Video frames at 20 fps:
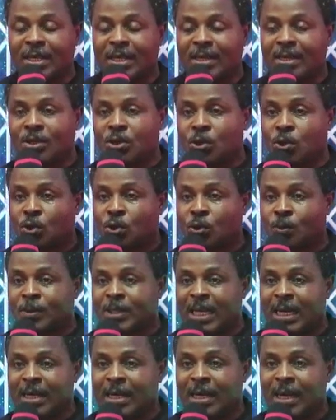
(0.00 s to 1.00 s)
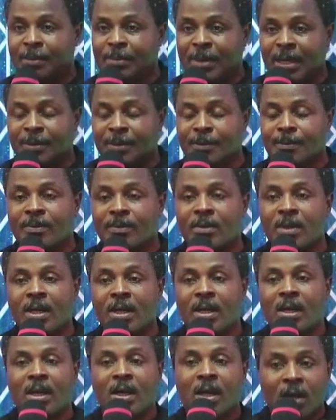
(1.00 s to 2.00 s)
YouTube channel, I
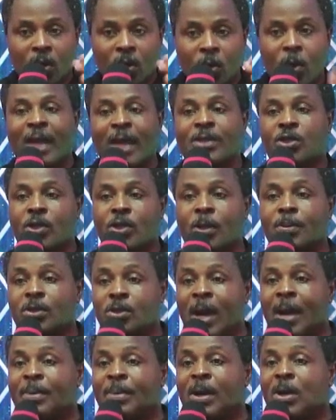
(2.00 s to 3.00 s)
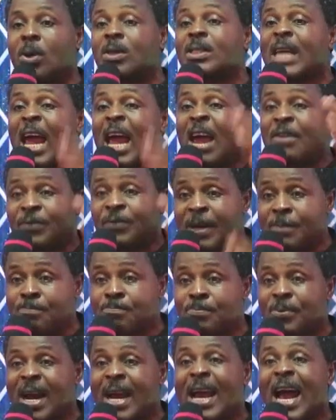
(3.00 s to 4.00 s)
mean, go and subscribe because every
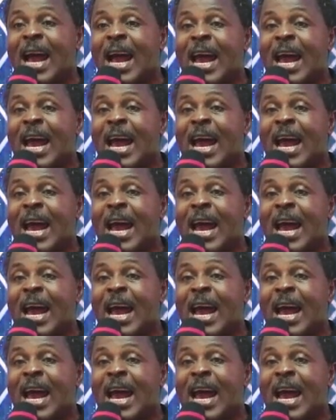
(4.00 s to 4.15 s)
prayer,